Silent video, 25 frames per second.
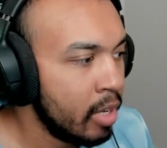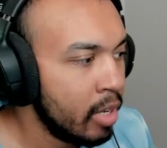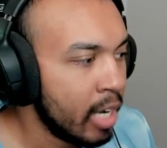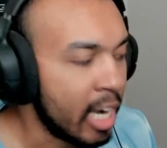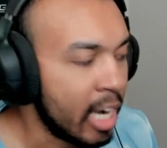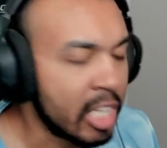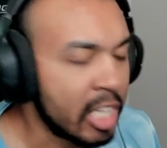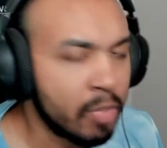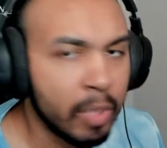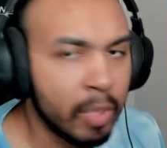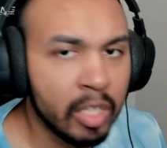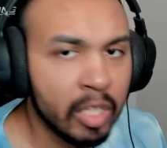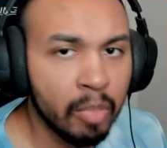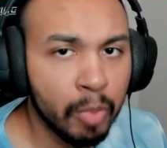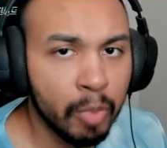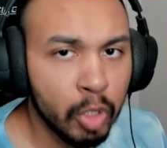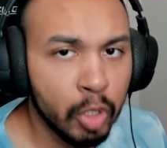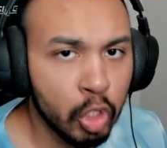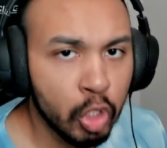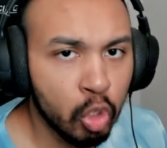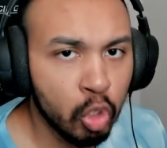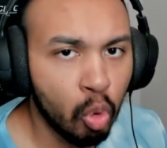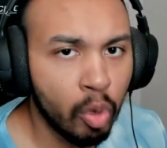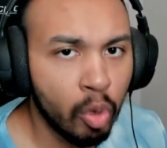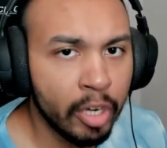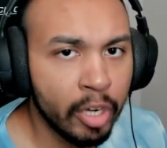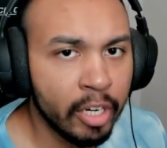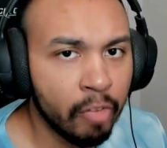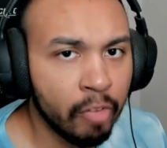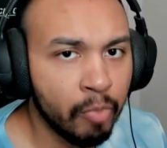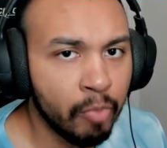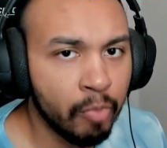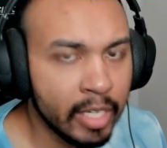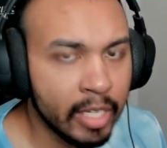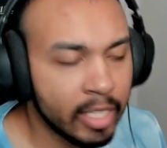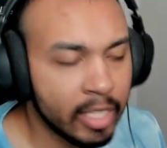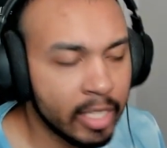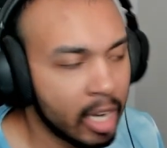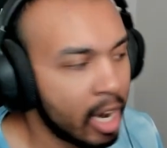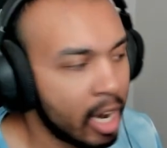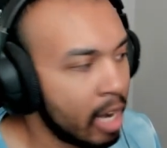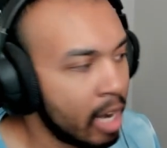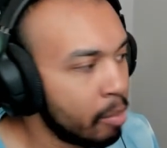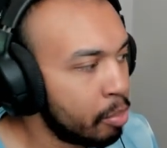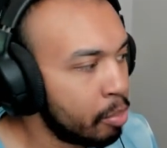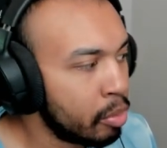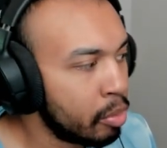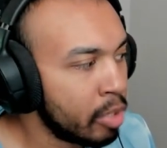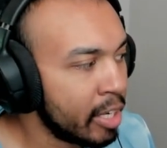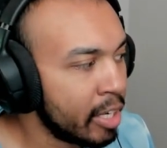I spent the majority of my
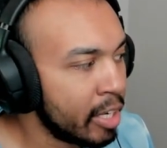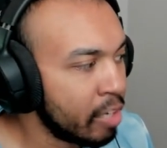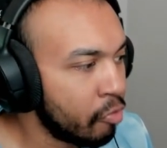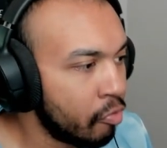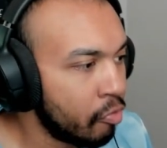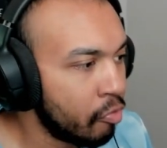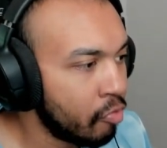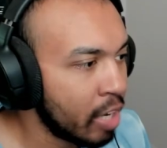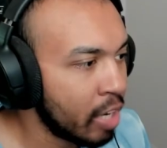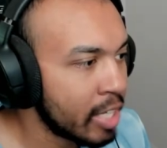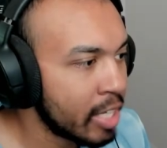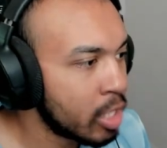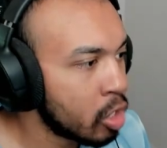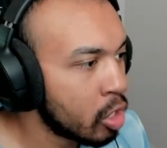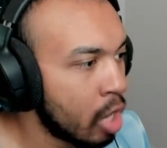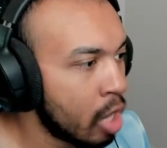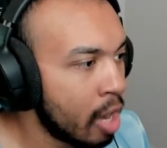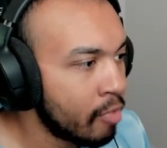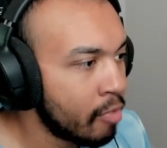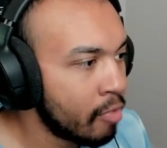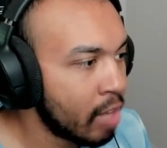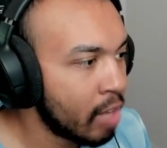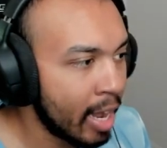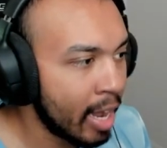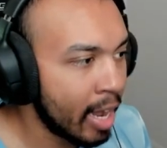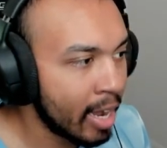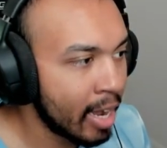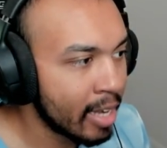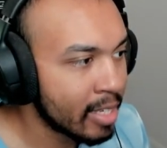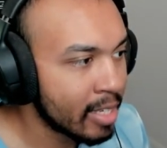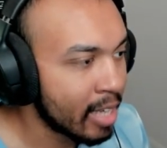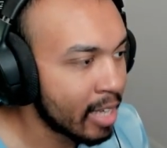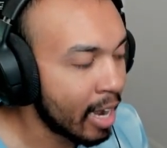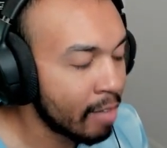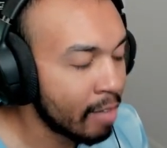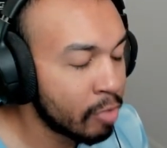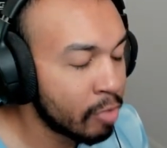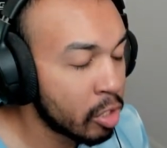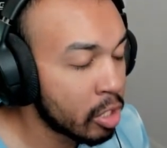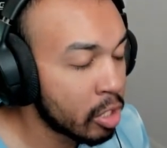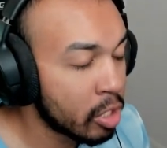time playing face-off as I've just